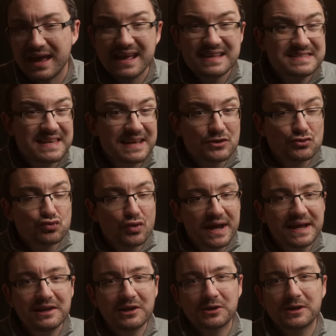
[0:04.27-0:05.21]
It's a
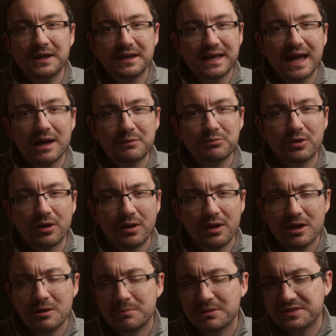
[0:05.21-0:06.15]
great looking camera,
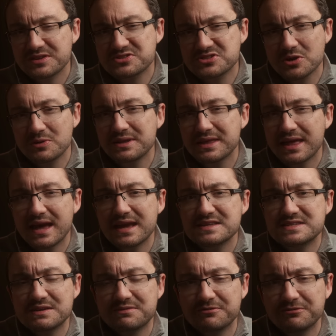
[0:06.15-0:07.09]
but the Sony A
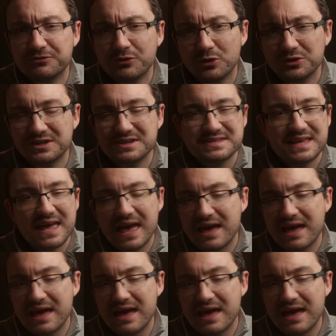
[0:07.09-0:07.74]
seven four does